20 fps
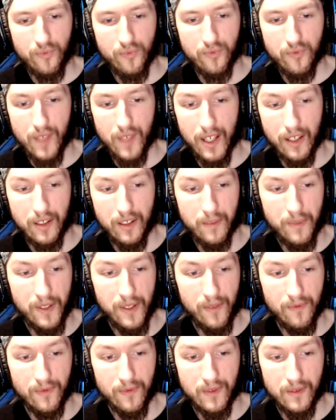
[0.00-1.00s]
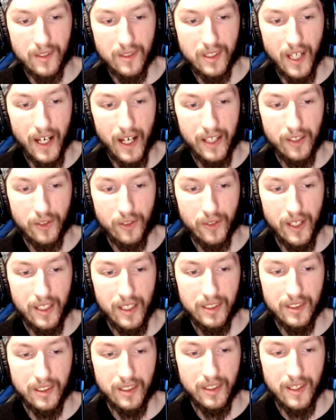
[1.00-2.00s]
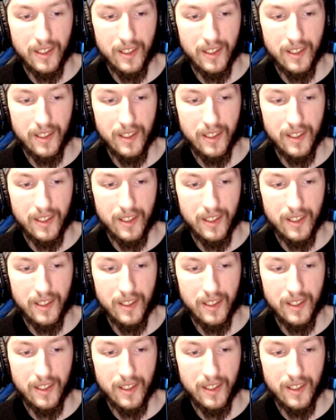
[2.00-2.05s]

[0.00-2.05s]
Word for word: it could be kind of crazy to